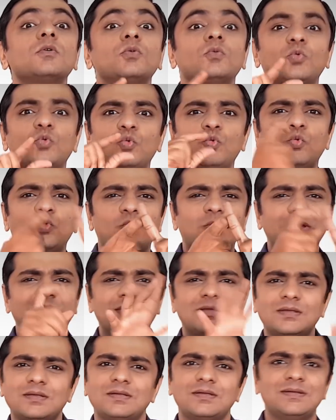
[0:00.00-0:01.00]
the
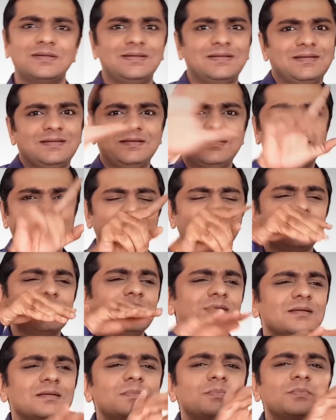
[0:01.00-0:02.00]
UK such as
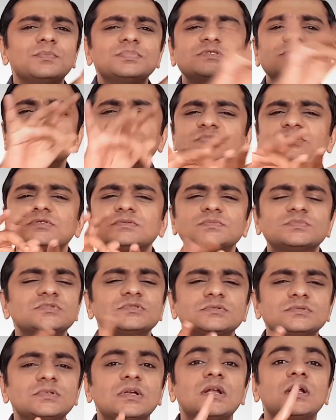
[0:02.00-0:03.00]

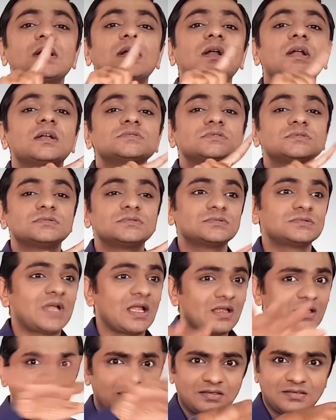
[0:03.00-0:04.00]

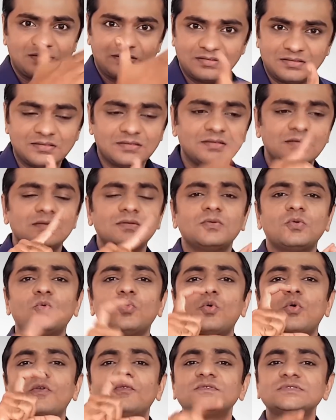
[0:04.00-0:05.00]
Essex,
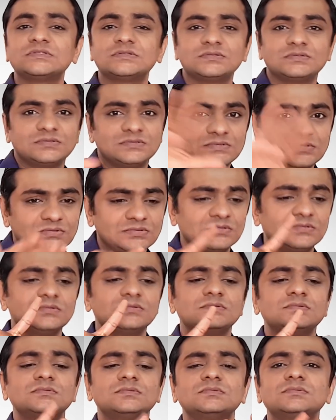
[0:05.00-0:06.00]
Chesterfield
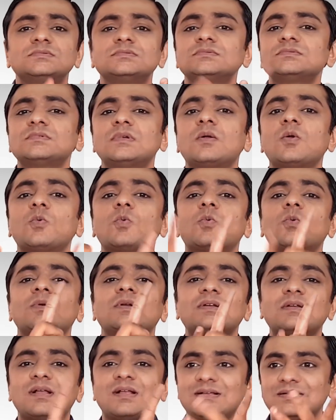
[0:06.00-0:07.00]
and York
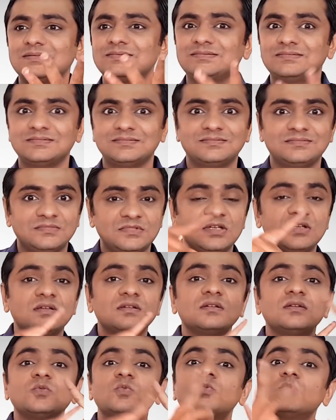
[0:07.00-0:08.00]
also fall under
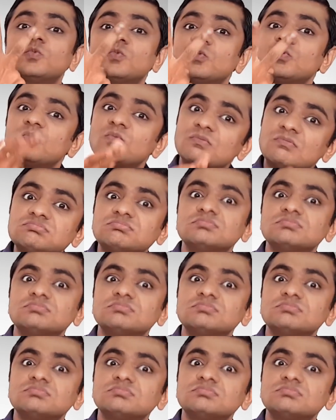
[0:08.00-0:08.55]
Tier 2.